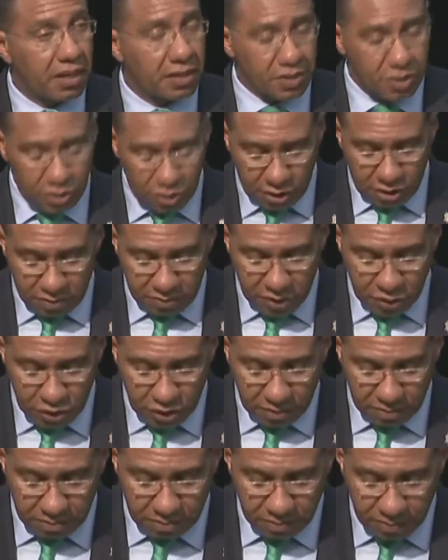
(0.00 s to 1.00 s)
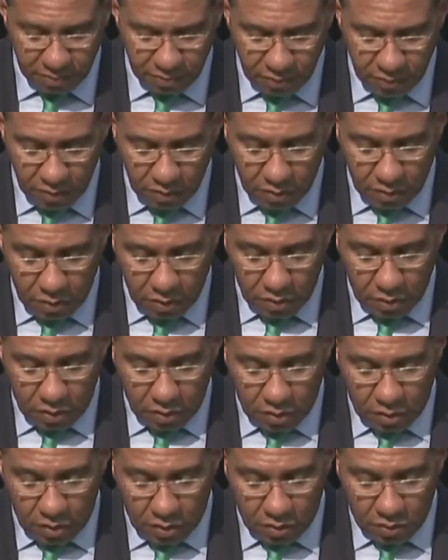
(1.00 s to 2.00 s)
chairmanship.
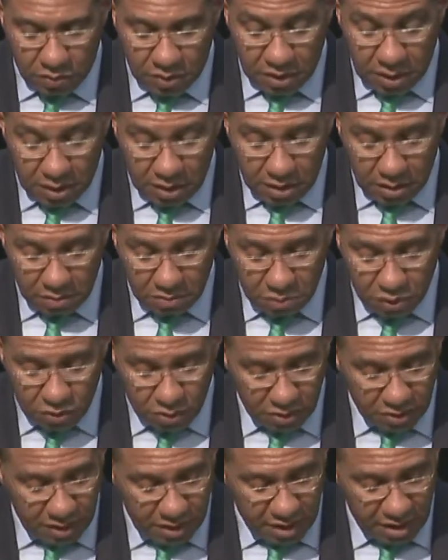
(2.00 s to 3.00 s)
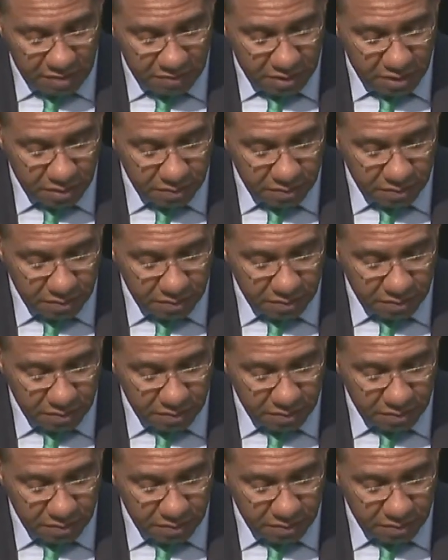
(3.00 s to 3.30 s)
We need more than ever